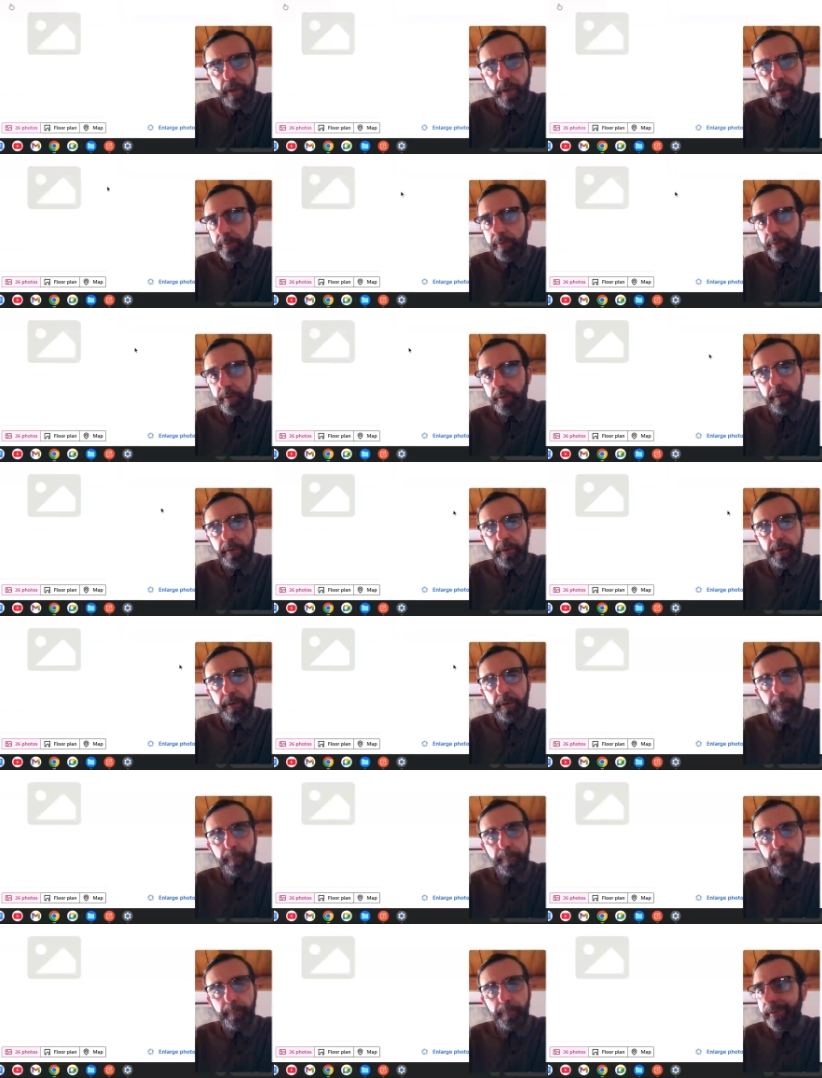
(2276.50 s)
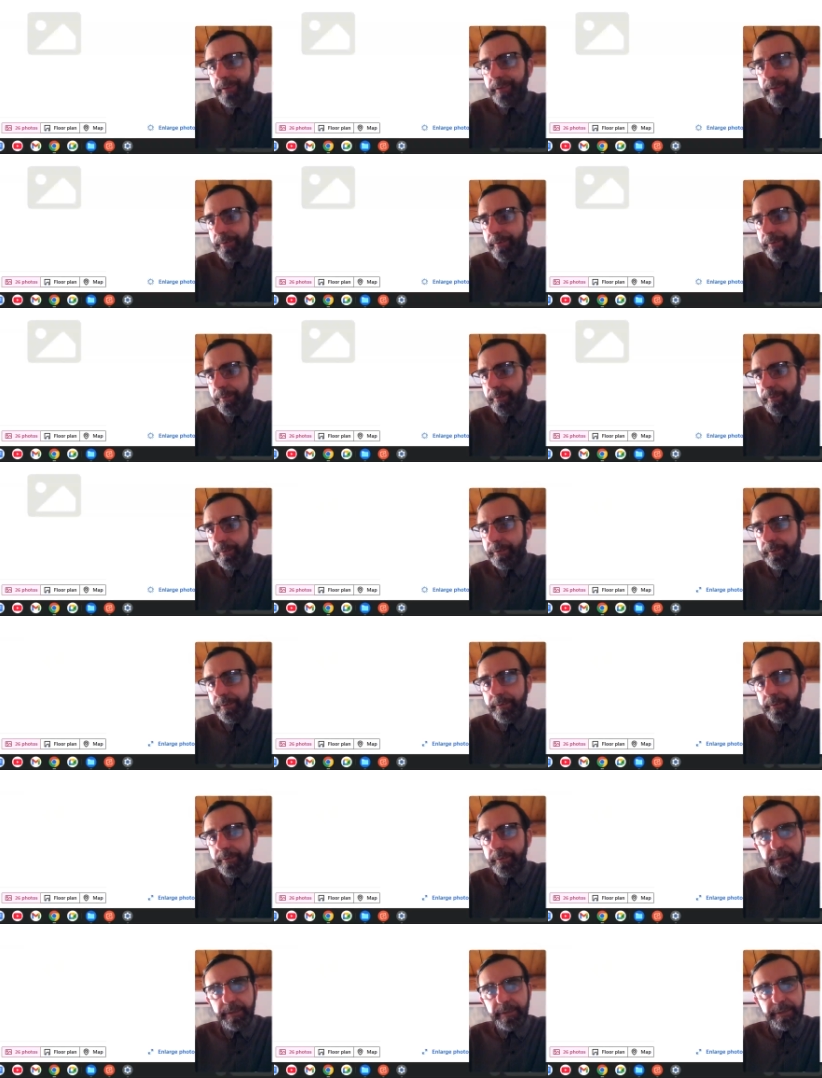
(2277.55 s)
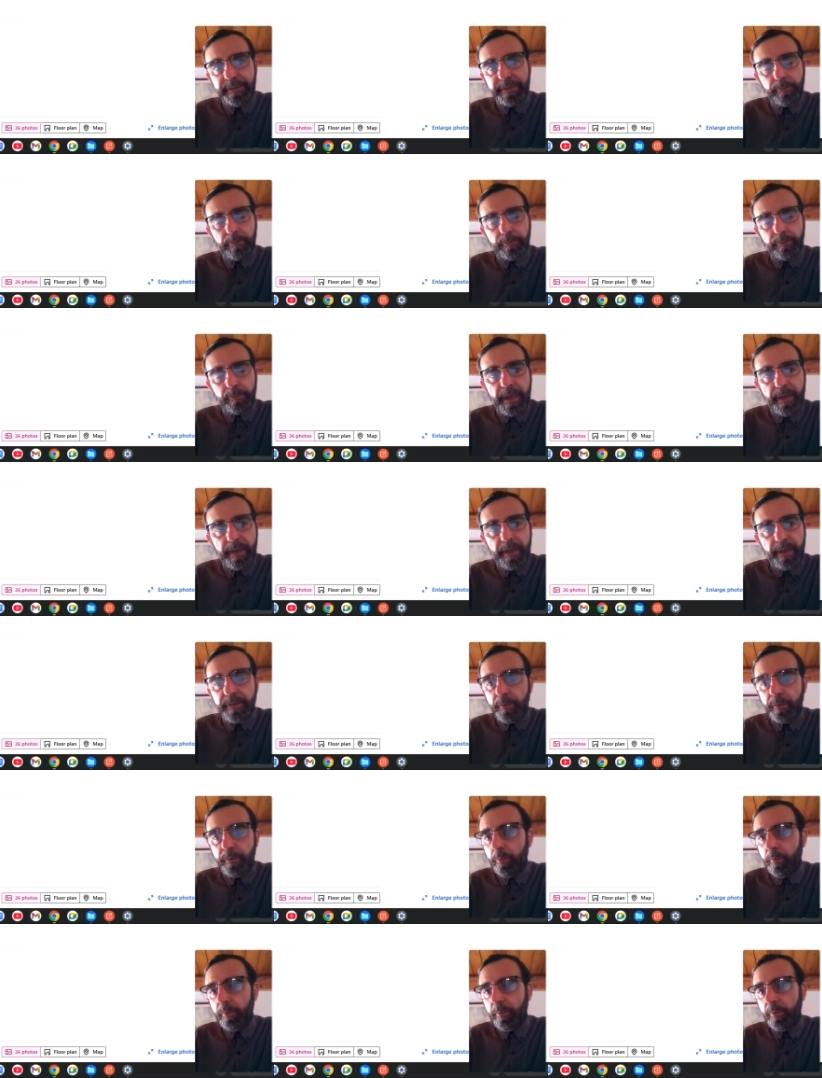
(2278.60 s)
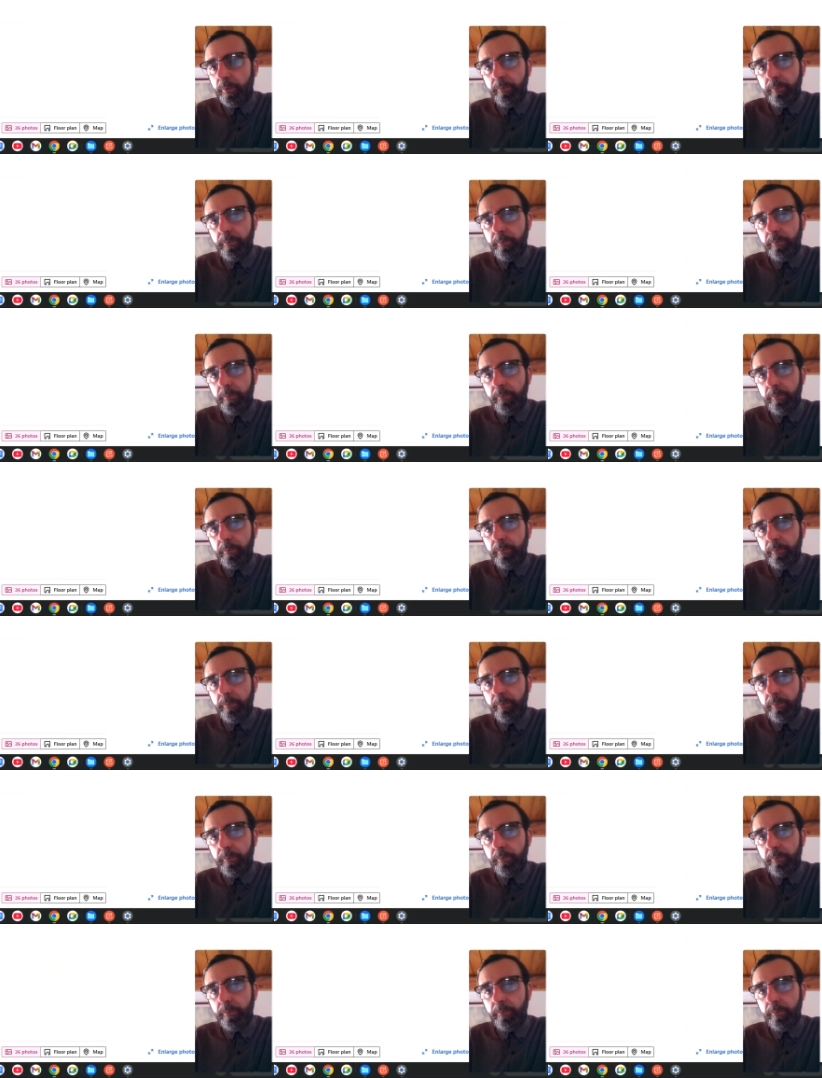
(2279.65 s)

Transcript: the backyard, so they have their own